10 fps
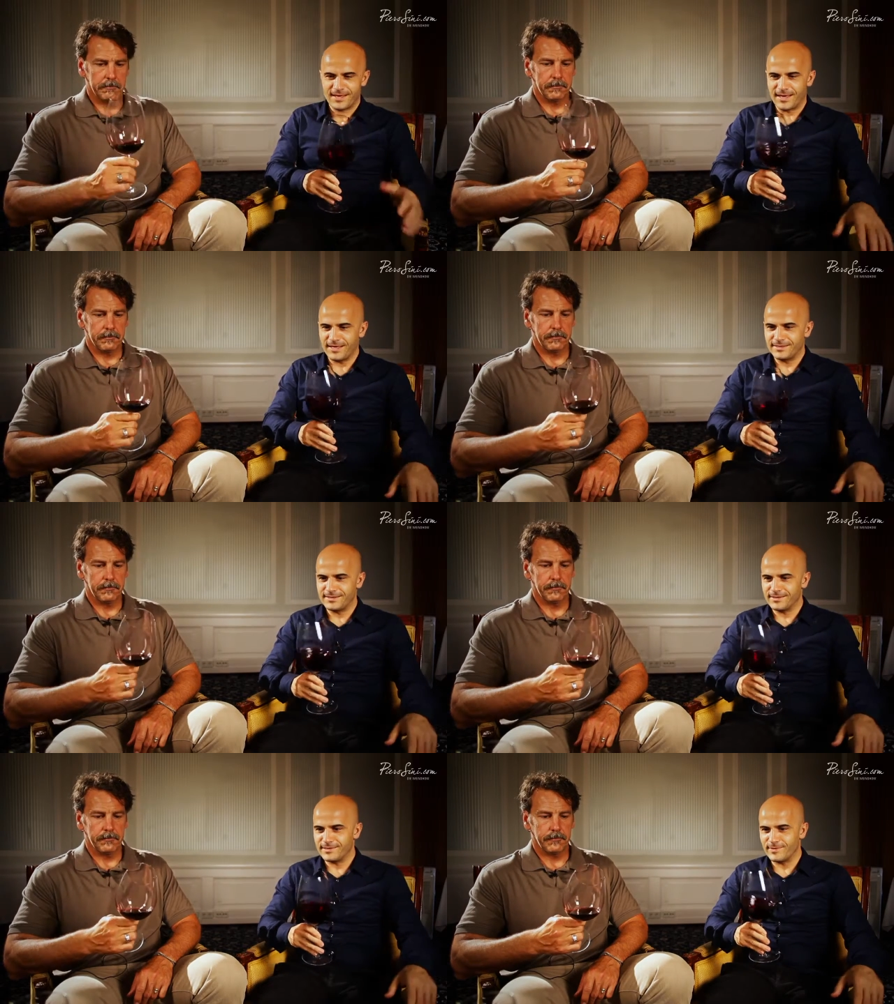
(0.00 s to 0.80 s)
Speaker 1: And
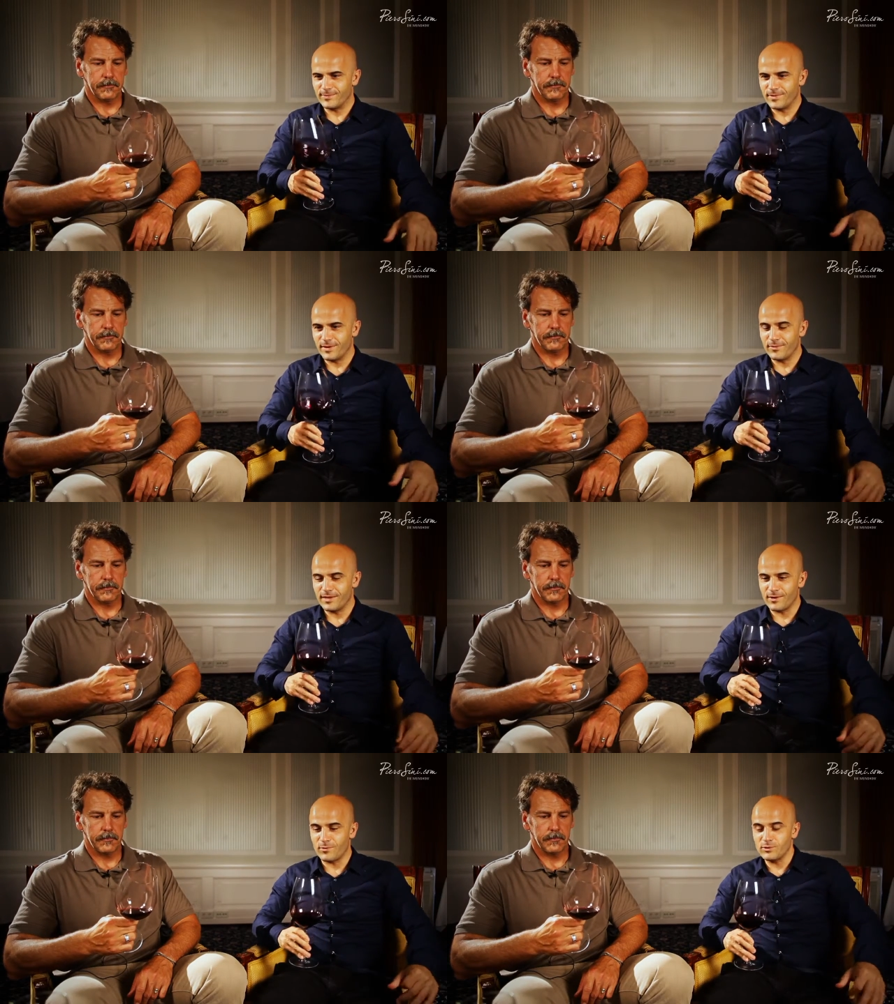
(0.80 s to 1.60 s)

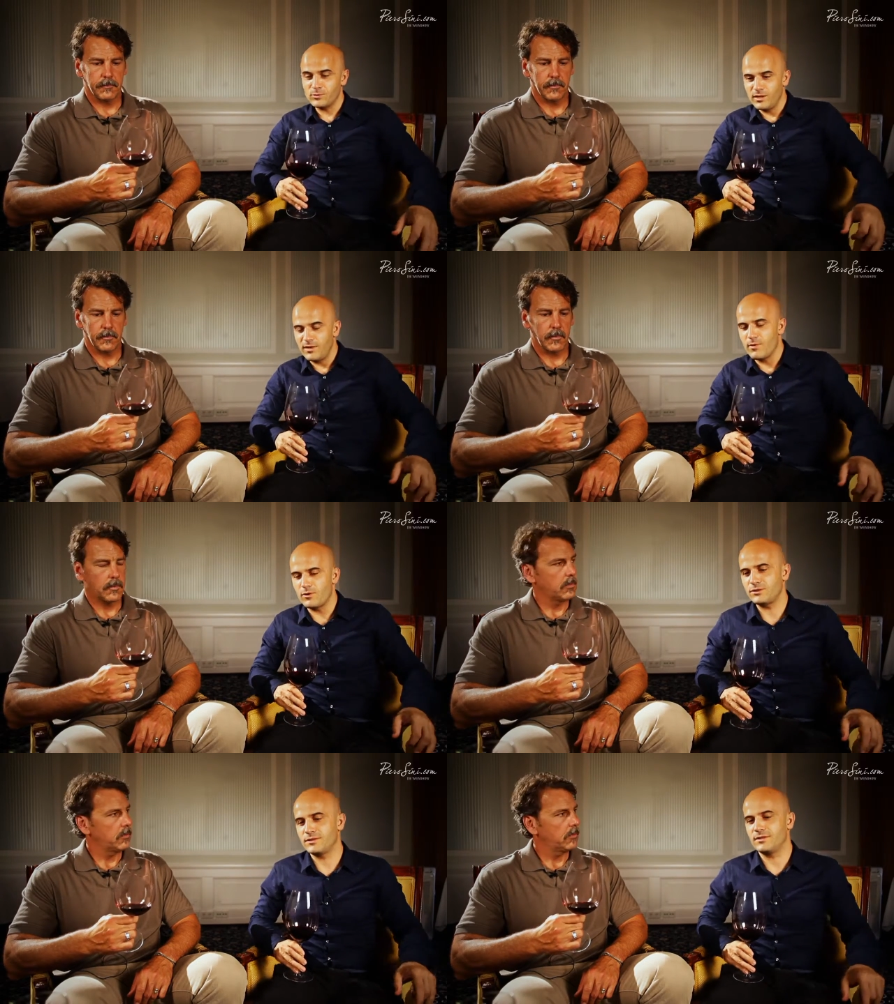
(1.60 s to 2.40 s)
I was really
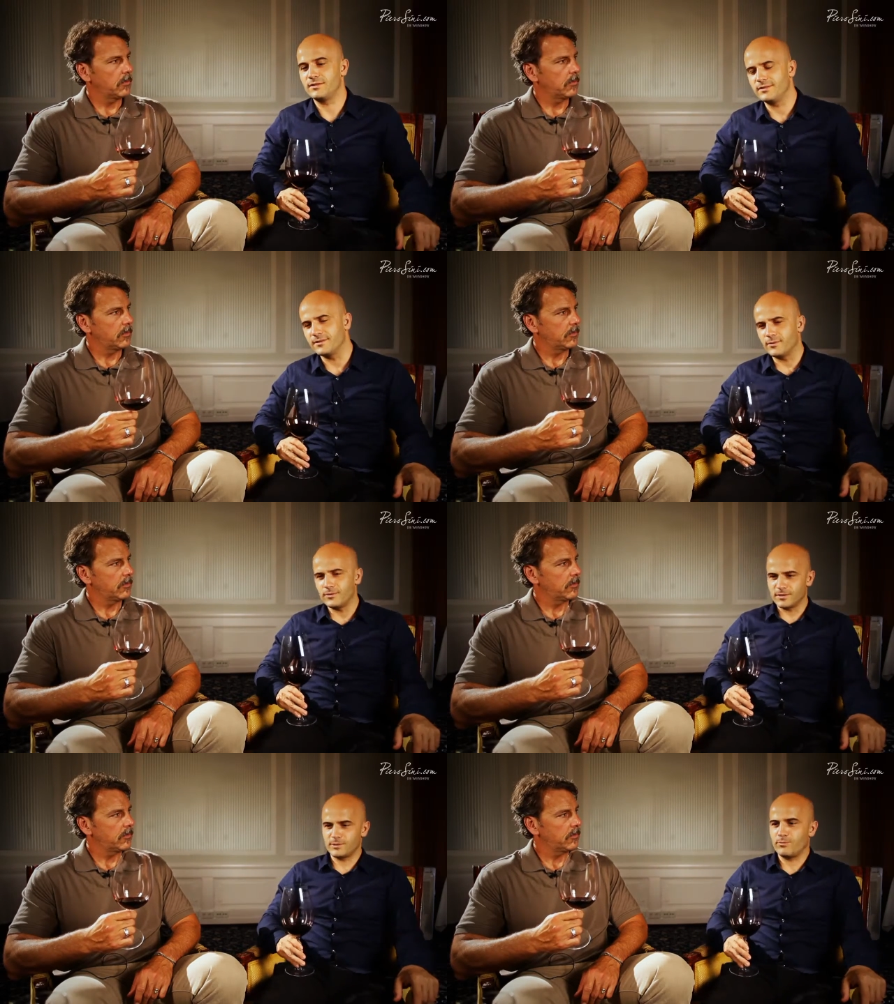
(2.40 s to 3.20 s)
emotional
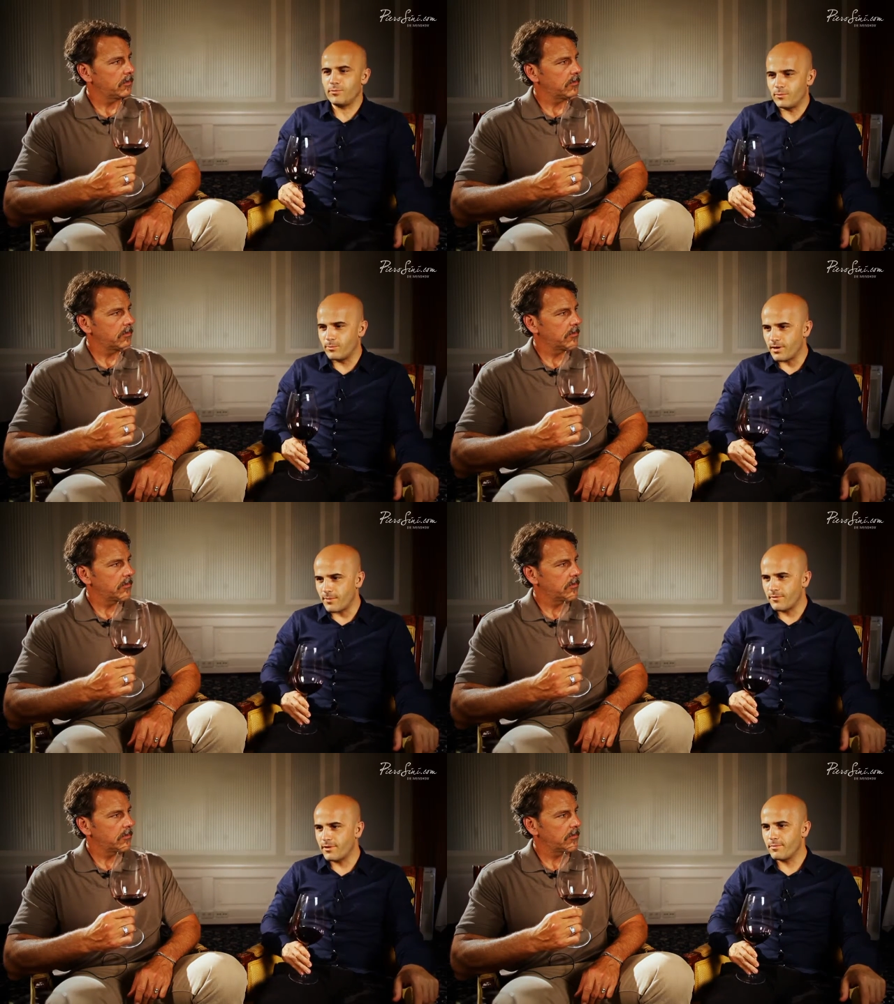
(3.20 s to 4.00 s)
with
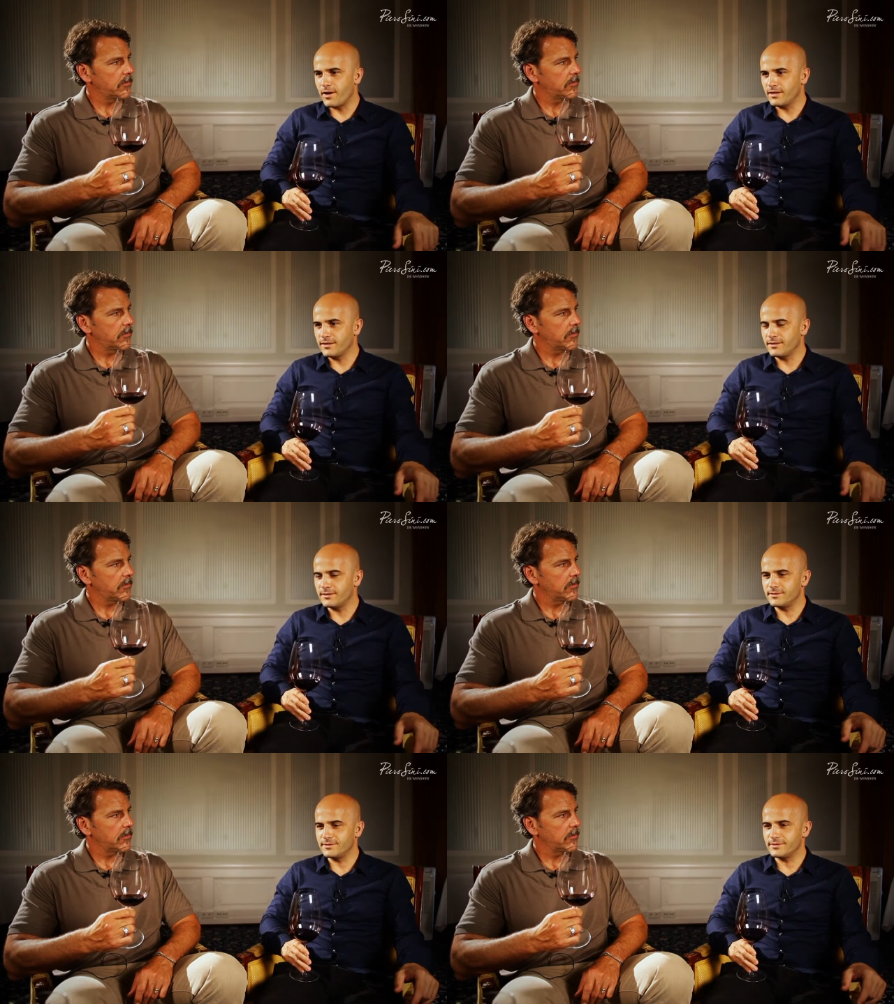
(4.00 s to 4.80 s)
Barbara
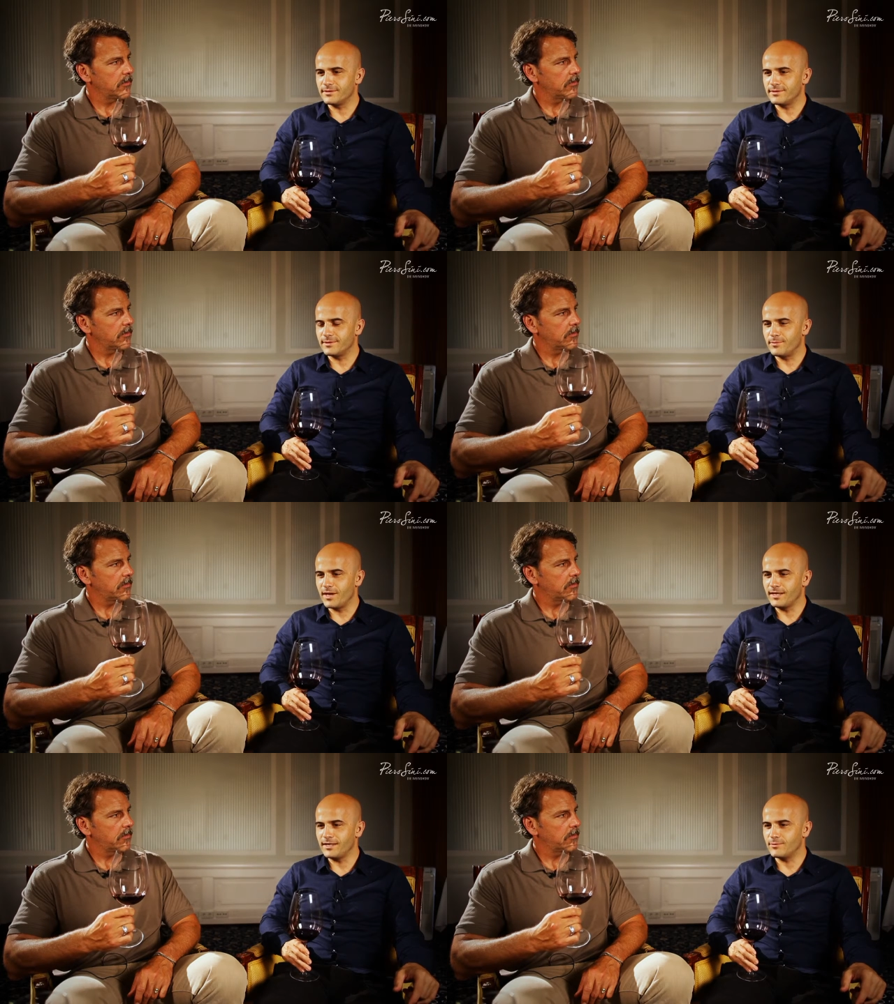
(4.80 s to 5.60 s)

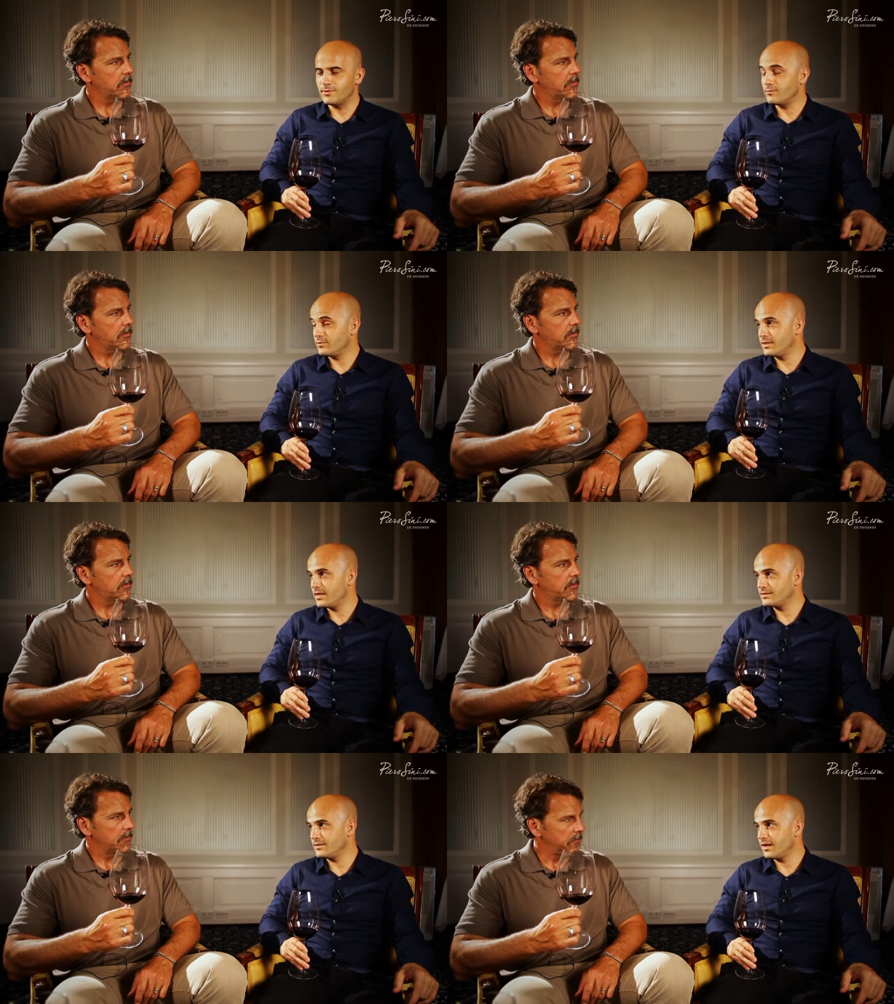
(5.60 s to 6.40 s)
Banke, when we
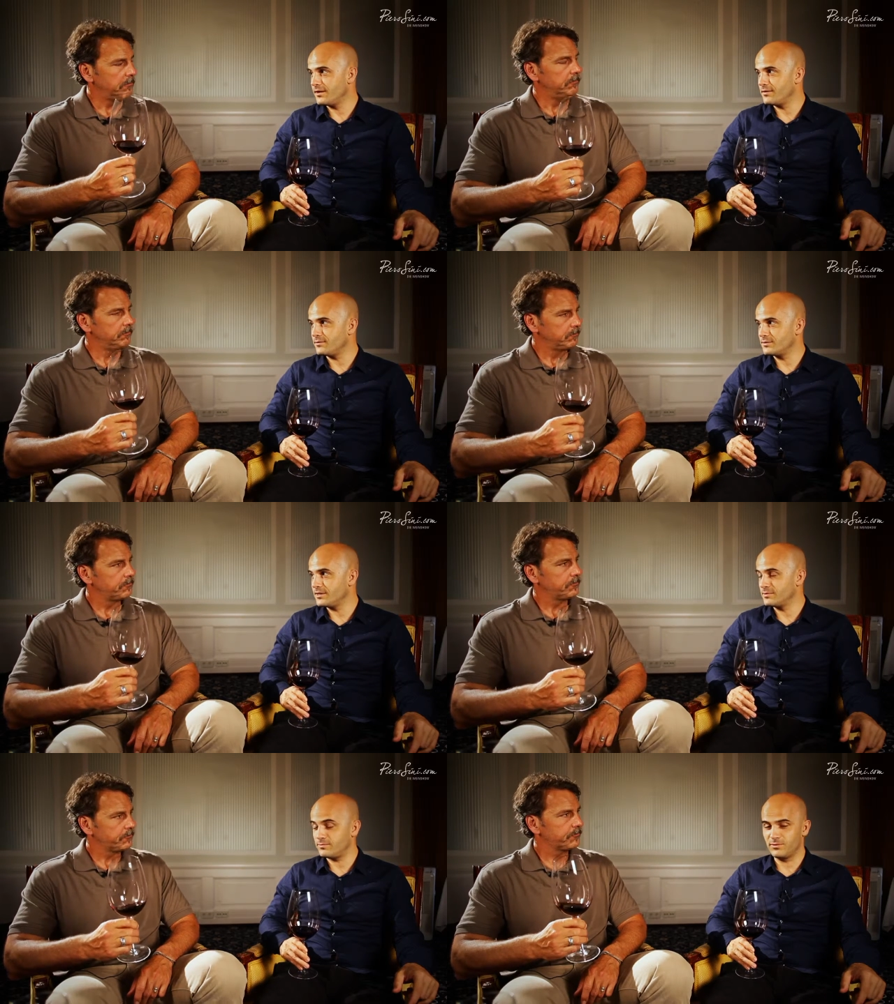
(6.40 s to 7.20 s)
tasted Cardinale
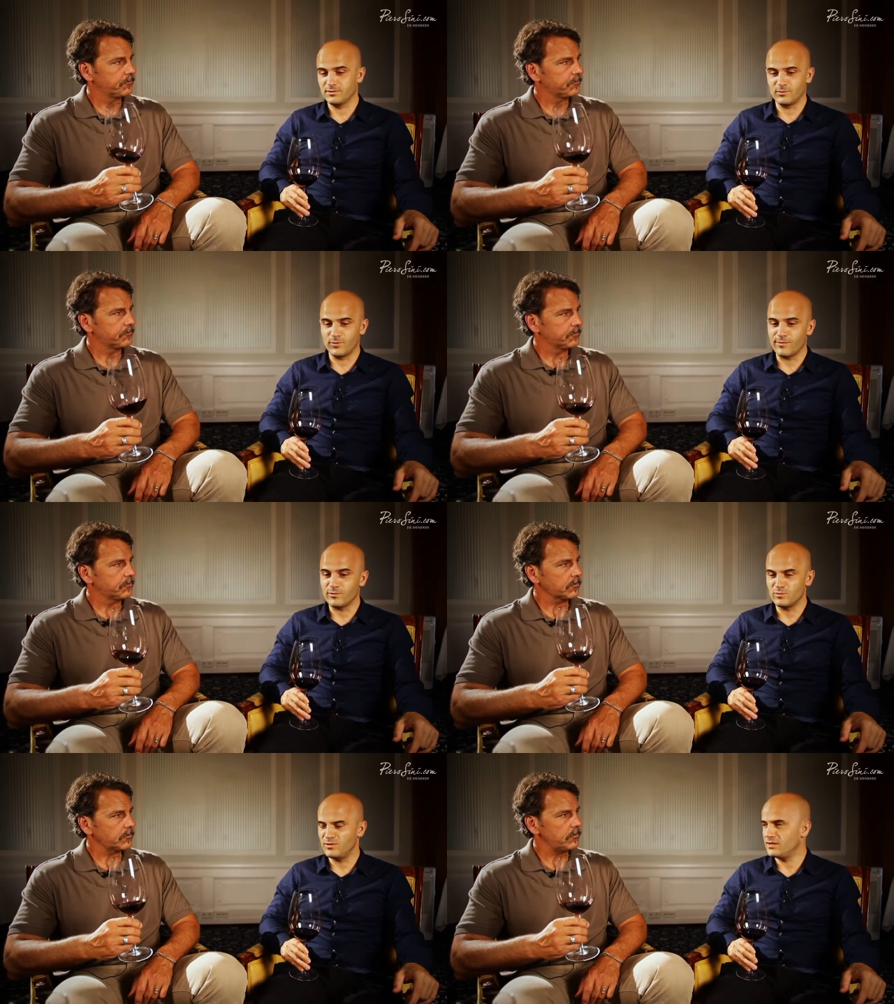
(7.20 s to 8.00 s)
06, because the wine
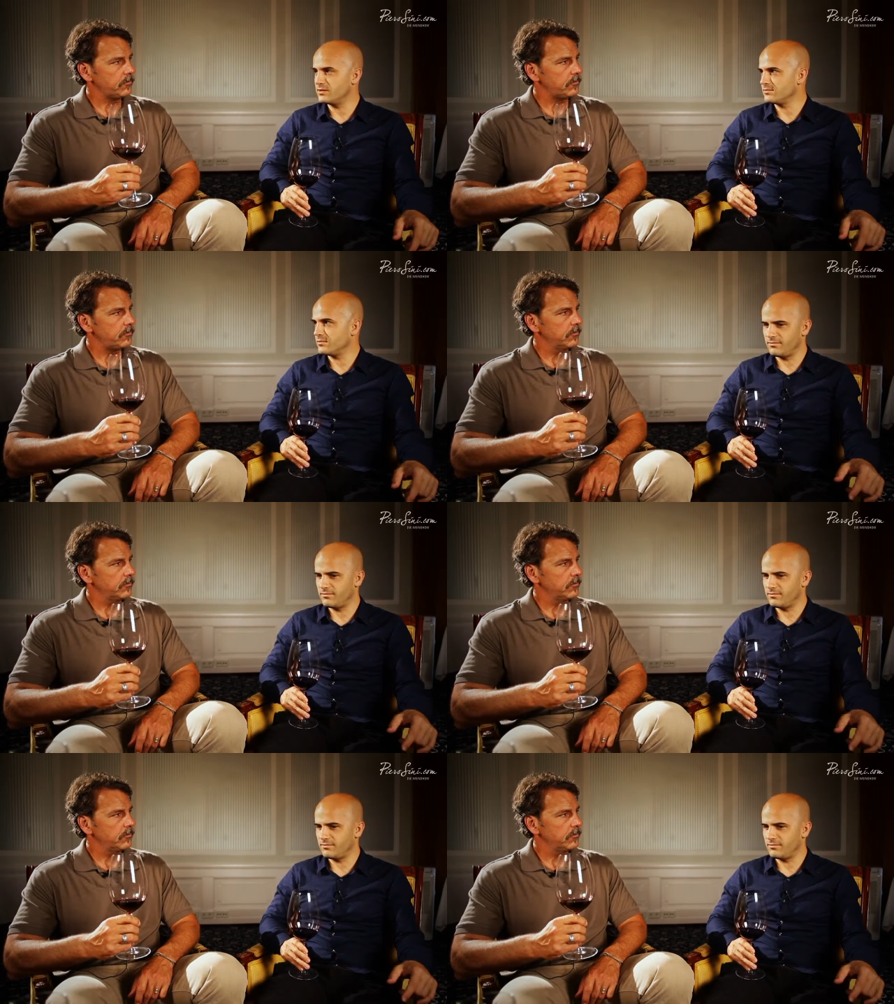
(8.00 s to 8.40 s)
was really